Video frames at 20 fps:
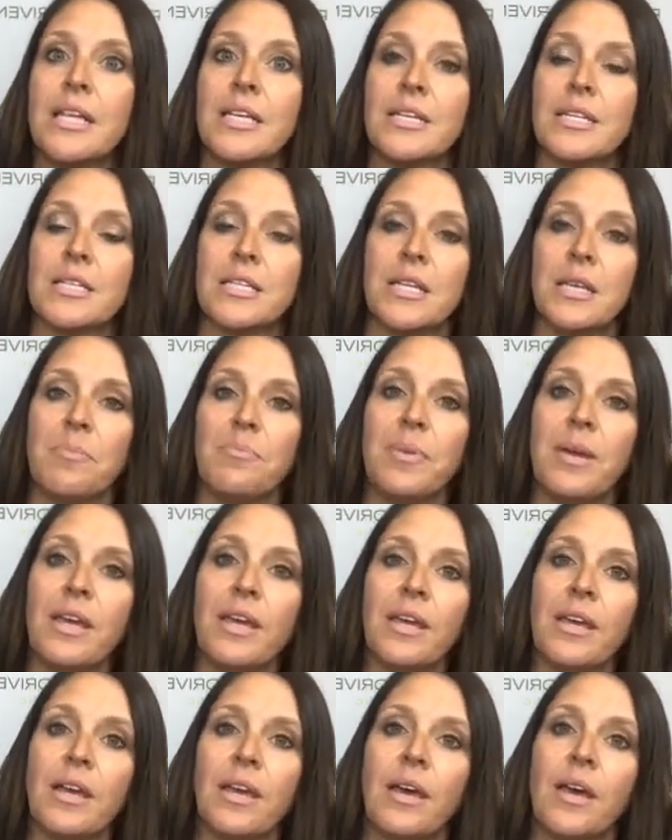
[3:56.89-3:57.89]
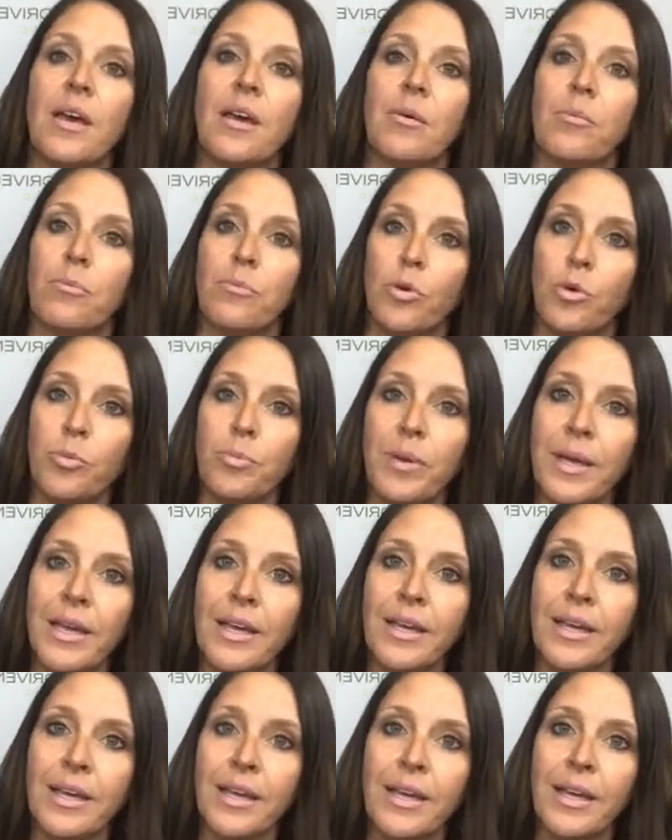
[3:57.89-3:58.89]
sleeping,
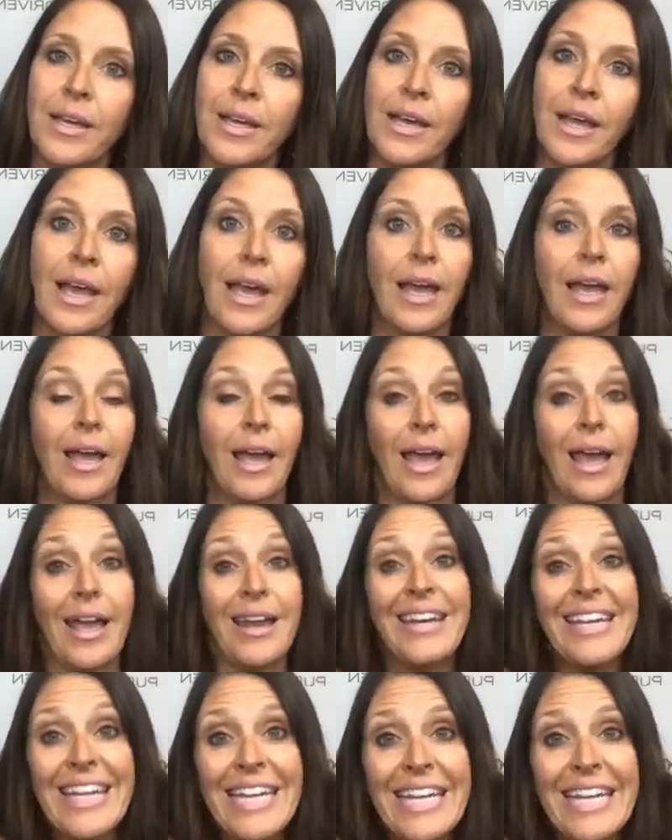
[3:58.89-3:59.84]
pooping, and